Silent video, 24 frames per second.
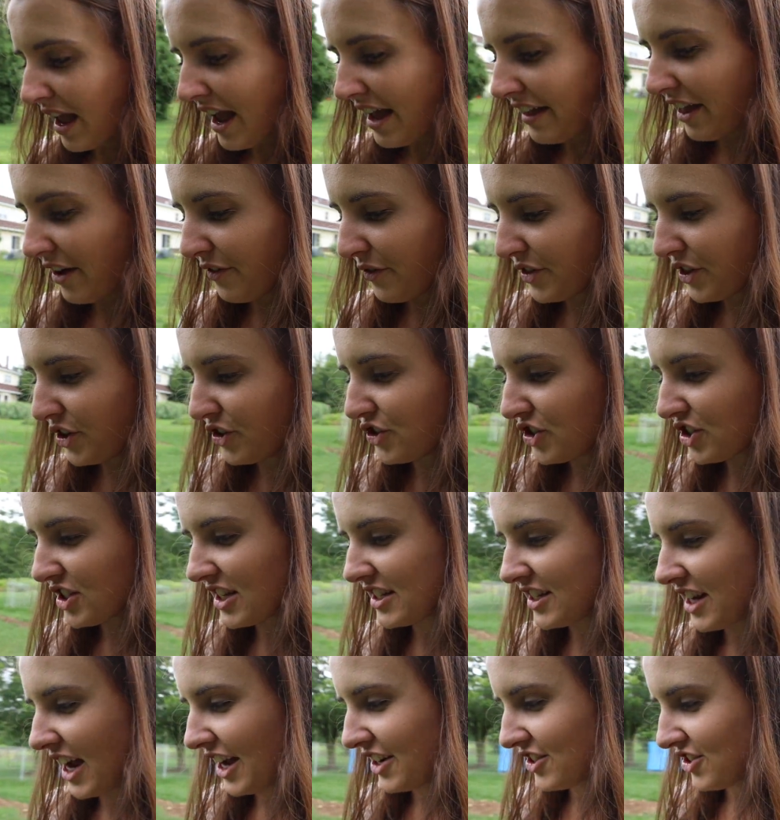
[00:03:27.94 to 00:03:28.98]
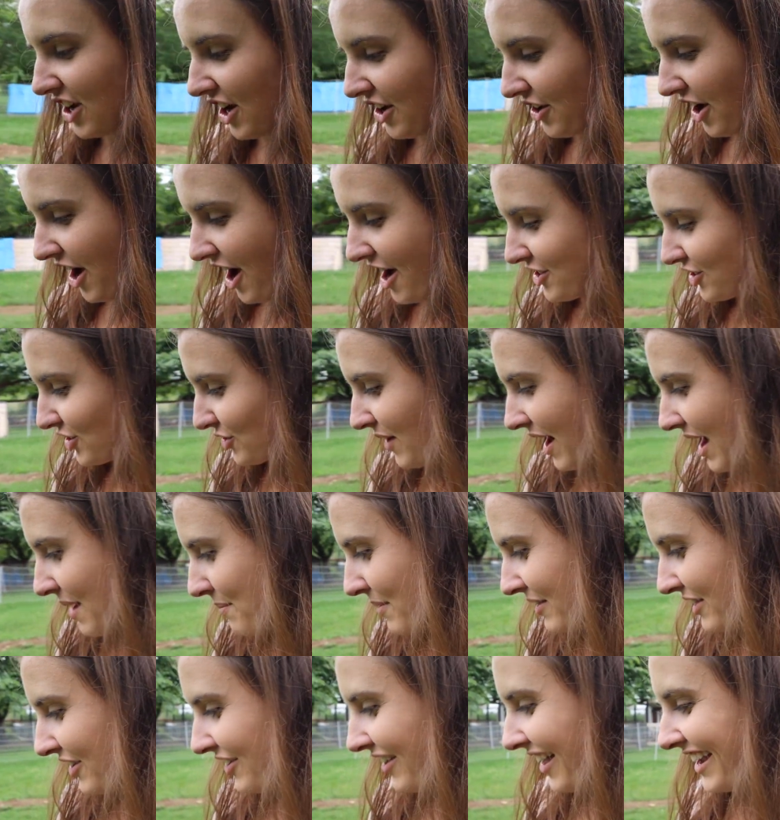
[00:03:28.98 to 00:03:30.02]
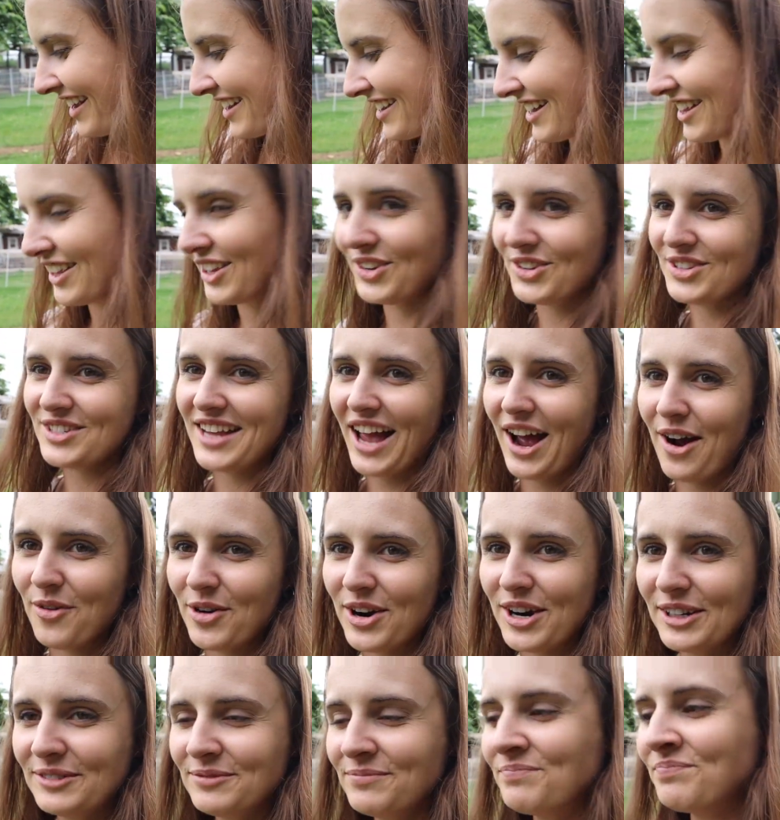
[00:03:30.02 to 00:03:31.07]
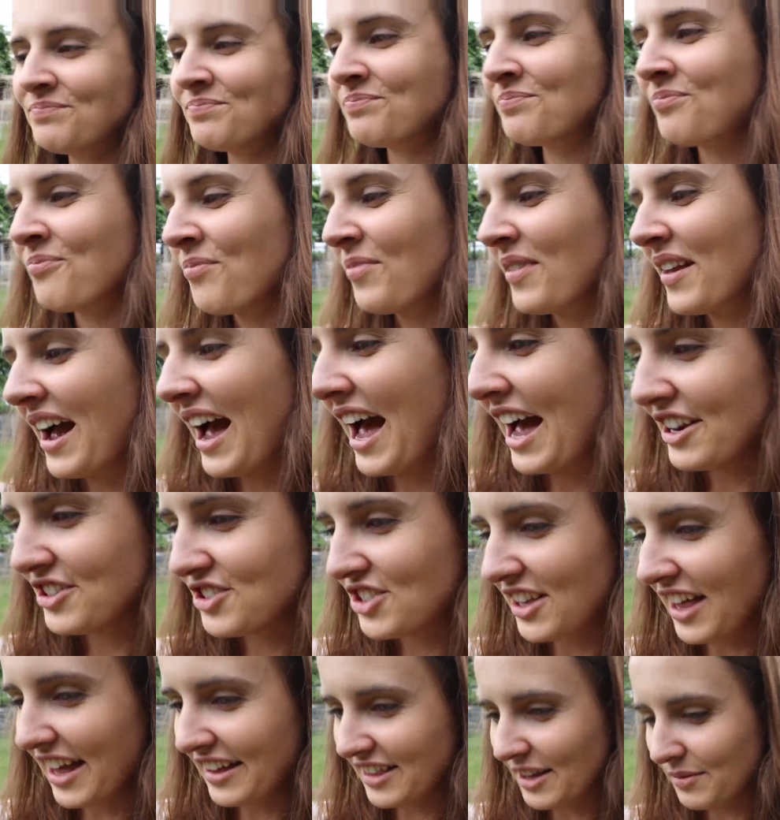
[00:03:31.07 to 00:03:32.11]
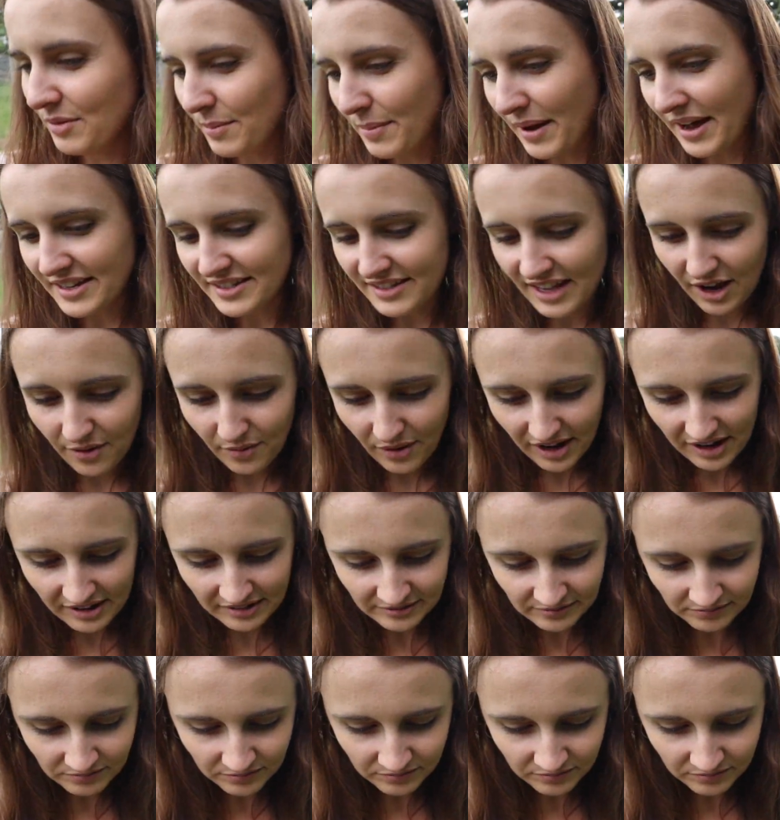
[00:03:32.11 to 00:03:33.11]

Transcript: I love when they're just a touch uh, underripe and they're like a little sour. I actually like them the best that way.